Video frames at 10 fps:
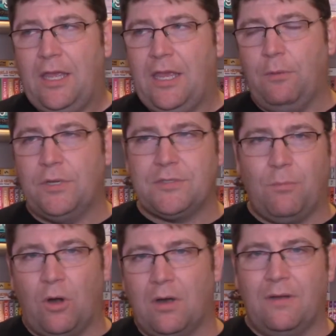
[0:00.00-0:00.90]
it was
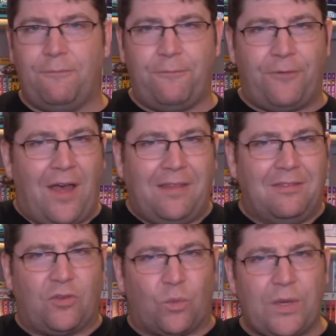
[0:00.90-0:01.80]
more of
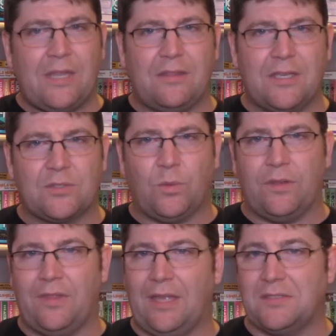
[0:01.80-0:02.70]
fun to read this
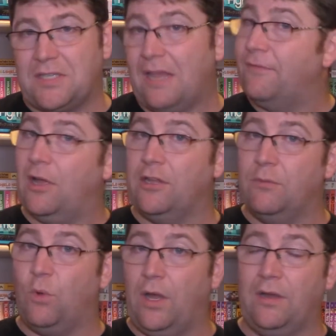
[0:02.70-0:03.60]
one than, say,
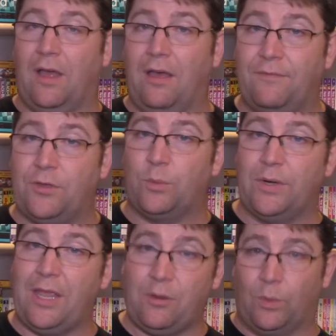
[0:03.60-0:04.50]
volume 1 of
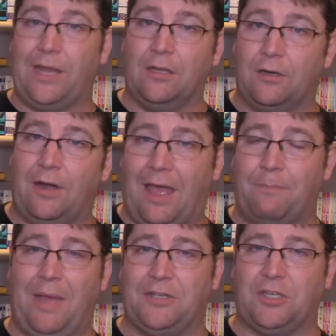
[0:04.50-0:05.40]
the Irregular at
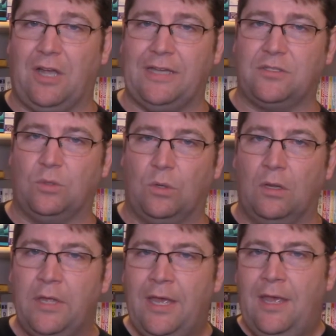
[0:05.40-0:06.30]
Magic High
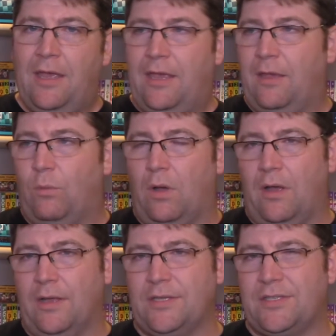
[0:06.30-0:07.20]
School. It
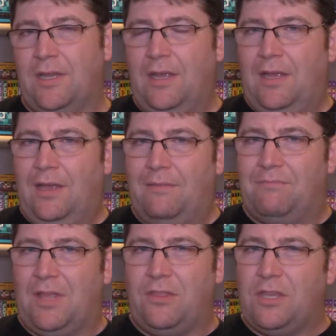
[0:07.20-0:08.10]
was,
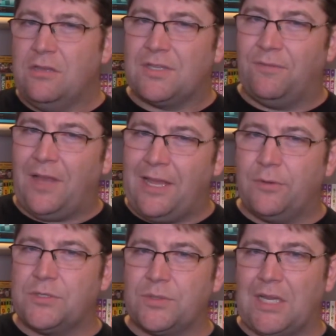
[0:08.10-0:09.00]
the use of
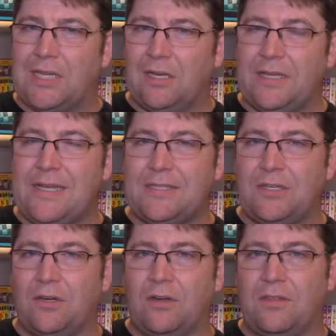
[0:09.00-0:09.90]
language was a little
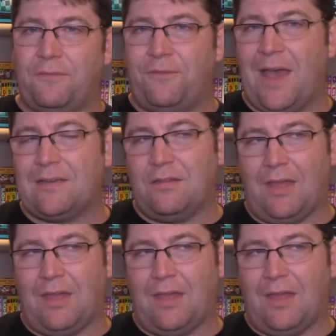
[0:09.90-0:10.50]
easier. The fact